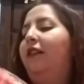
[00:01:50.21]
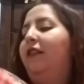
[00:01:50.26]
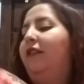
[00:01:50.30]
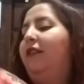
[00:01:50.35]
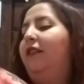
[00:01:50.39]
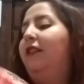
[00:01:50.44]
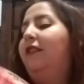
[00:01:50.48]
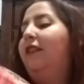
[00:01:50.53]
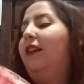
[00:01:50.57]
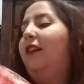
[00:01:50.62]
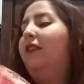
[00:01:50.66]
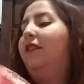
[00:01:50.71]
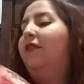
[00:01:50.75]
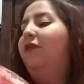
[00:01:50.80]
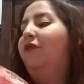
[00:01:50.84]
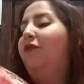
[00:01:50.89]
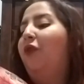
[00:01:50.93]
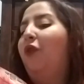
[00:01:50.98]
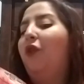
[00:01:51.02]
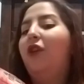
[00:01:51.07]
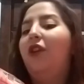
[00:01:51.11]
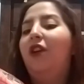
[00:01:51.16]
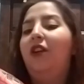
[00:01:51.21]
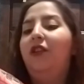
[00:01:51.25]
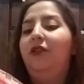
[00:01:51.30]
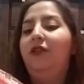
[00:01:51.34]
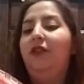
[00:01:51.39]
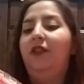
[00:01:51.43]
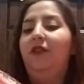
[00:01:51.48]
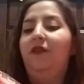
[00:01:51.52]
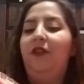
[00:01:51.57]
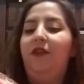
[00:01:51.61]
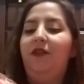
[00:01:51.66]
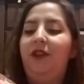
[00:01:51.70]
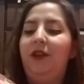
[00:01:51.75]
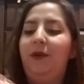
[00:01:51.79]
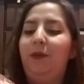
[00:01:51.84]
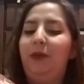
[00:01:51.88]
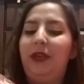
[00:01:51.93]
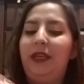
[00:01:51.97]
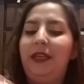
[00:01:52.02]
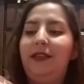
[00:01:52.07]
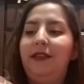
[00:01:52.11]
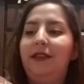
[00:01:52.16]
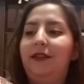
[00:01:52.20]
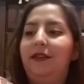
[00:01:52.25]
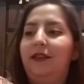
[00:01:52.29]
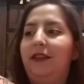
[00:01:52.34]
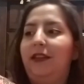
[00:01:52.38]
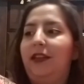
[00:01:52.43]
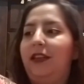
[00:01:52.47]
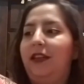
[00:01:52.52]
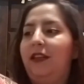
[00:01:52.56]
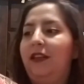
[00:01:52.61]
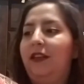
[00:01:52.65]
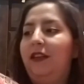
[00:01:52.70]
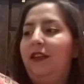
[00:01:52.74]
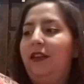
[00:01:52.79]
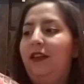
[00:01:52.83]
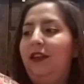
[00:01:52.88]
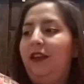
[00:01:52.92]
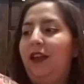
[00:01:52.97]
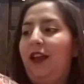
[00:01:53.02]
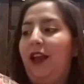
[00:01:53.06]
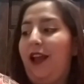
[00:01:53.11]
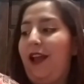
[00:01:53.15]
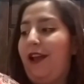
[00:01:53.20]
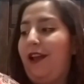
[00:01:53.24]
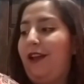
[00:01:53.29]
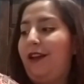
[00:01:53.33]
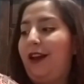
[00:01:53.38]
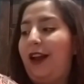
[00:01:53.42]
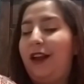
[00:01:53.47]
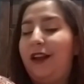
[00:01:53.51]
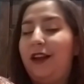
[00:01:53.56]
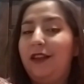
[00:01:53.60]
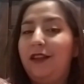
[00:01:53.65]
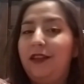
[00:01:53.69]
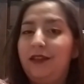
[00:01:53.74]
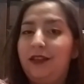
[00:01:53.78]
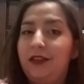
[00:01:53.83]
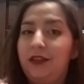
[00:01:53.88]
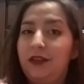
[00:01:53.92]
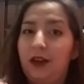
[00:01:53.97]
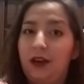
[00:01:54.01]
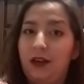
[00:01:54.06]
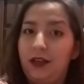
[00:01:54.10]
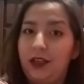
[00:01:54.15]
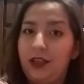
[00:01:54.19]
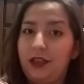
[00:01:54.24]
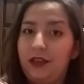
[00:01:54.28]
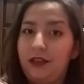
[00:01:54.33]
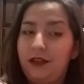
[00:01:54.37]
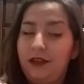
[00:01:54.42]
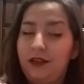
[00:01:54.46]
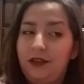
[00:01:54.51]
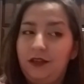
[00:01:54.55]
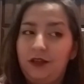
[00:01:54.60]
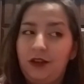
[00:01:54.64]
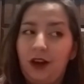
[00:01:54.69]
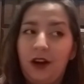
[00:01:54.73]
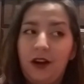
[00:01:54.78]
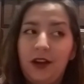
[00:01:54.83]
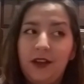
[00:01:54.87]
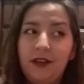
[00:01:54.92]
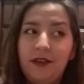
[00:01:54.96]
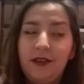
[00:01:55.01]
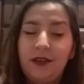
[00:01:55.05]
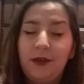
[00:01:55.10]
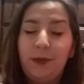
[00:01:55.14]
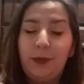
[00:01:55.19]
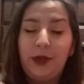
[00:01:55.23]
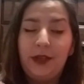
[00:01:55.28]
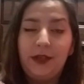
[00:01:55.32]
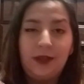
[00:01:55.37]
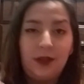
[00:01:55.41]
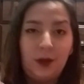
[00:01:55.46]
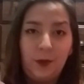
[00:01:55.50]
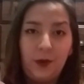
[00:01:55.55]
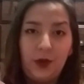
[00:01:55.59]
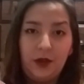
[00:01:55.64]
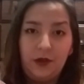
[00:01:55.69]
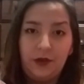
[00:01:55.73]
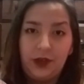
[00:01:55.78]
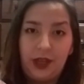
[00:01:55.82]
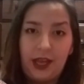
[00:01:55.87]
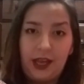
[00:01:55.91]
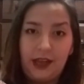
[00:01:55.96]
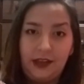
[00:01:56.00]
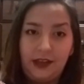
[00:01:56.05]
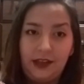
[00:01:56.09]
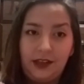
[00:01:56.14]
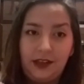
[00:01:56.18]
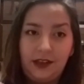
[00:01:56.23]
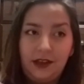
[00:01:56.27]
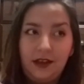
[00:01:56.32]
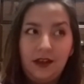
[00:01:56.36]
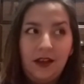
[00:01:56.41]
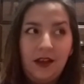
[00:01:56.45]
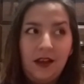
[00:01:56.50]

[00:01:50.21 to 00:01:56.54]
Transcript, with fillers: This has 450 pieces in it, and I got this at Target. Target's the place to be for candy,